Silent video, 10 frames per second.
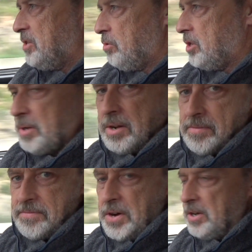always a bit of
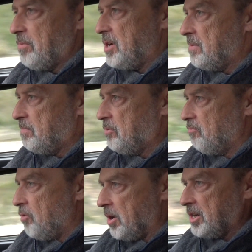fun when you
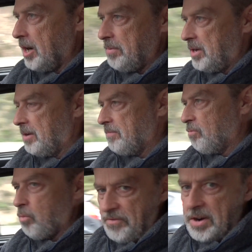rock up in a
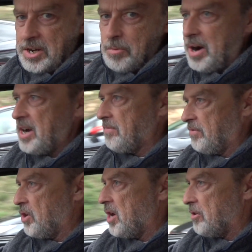very wide
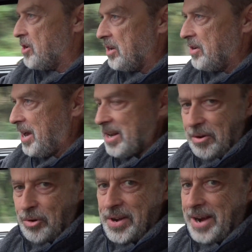Ferrari and their
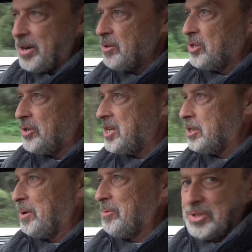little narrow streets,
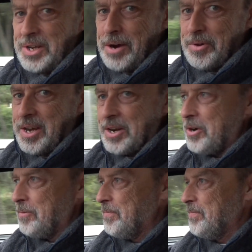but we'll see how we get on.